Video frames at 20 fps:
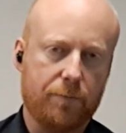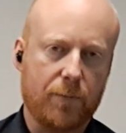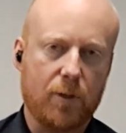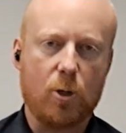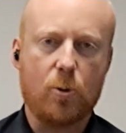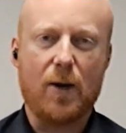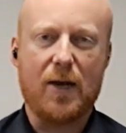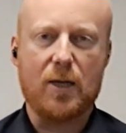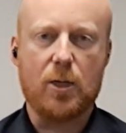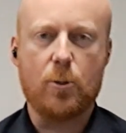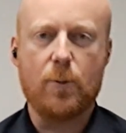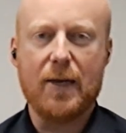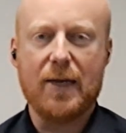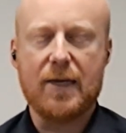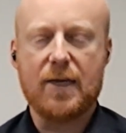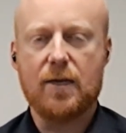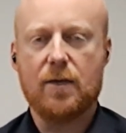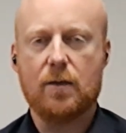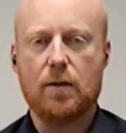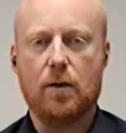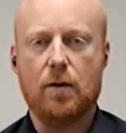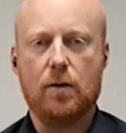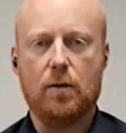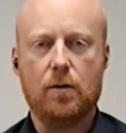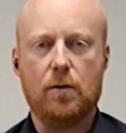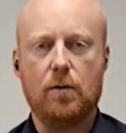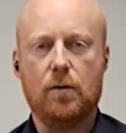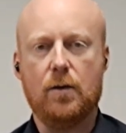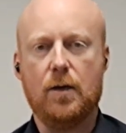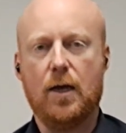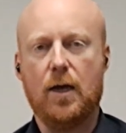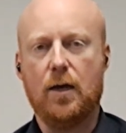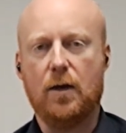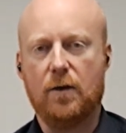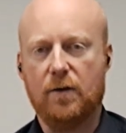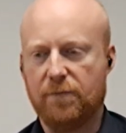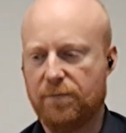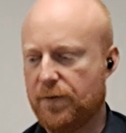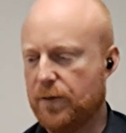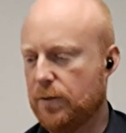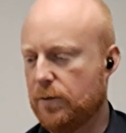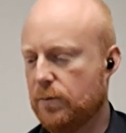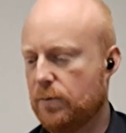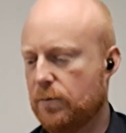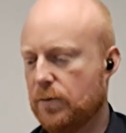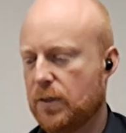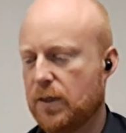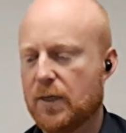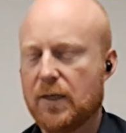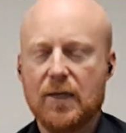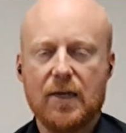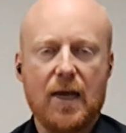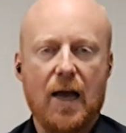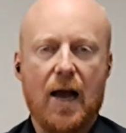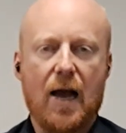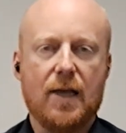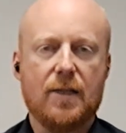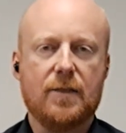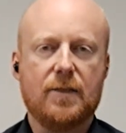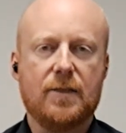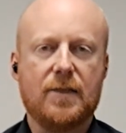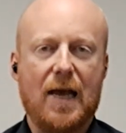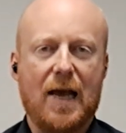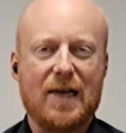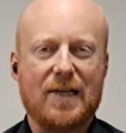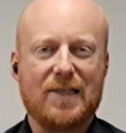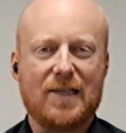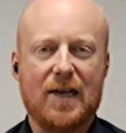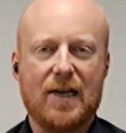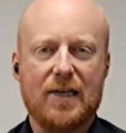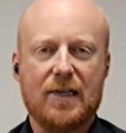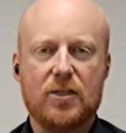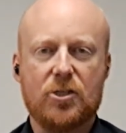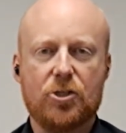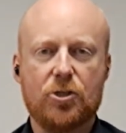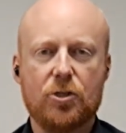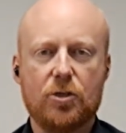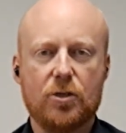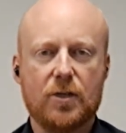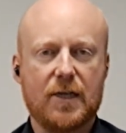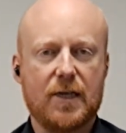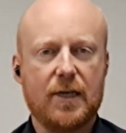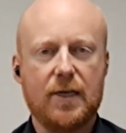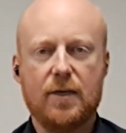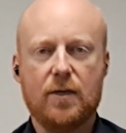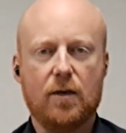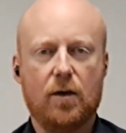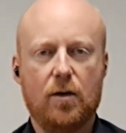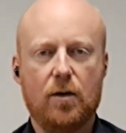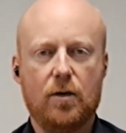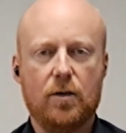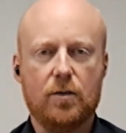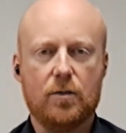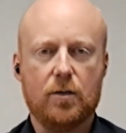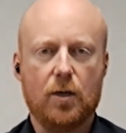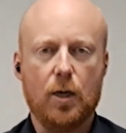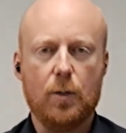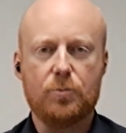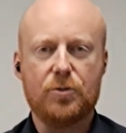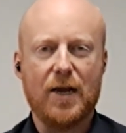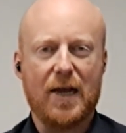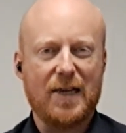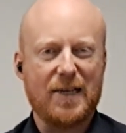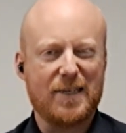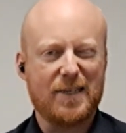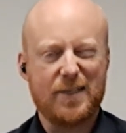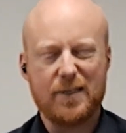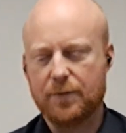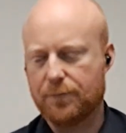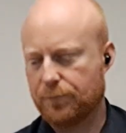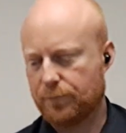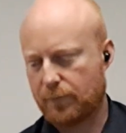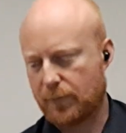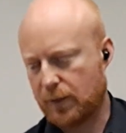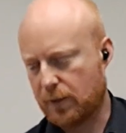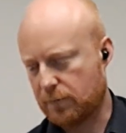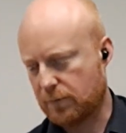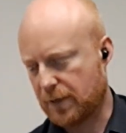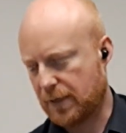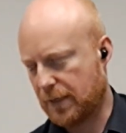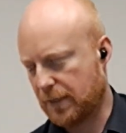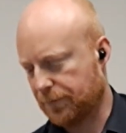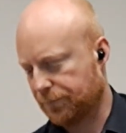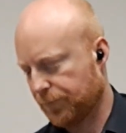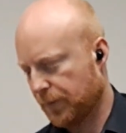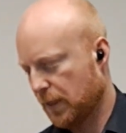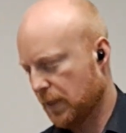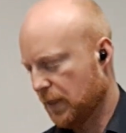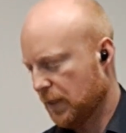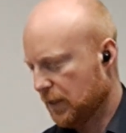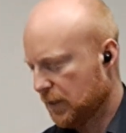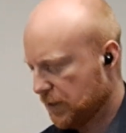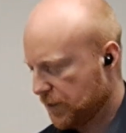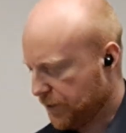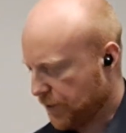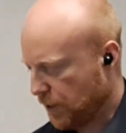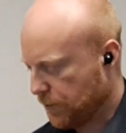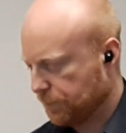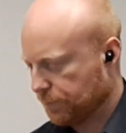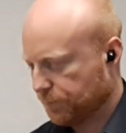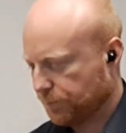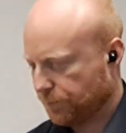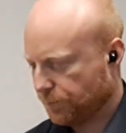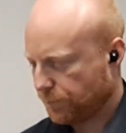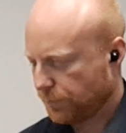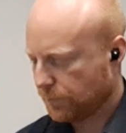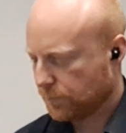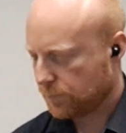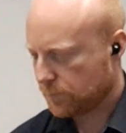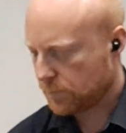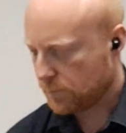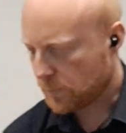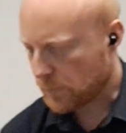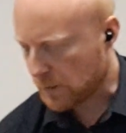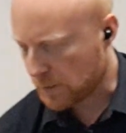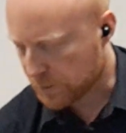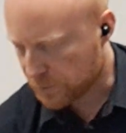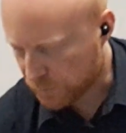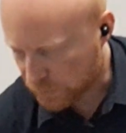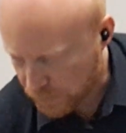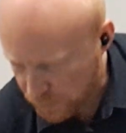quite quick or a lot of food and accidentally choking on objects. Okay, so we'll